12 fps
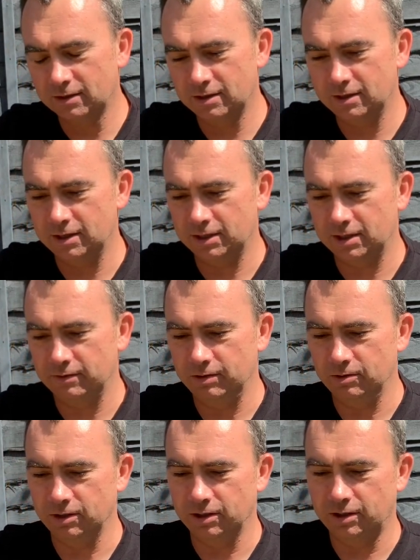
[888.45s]
Let's have a
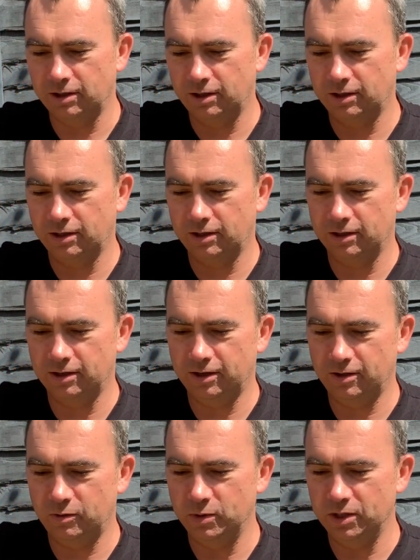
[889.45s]
look. I'll
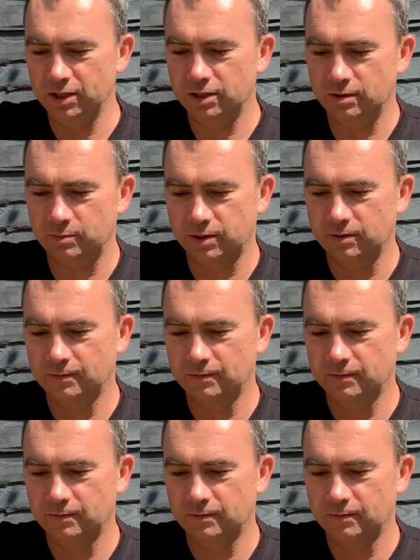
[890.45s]
open this up.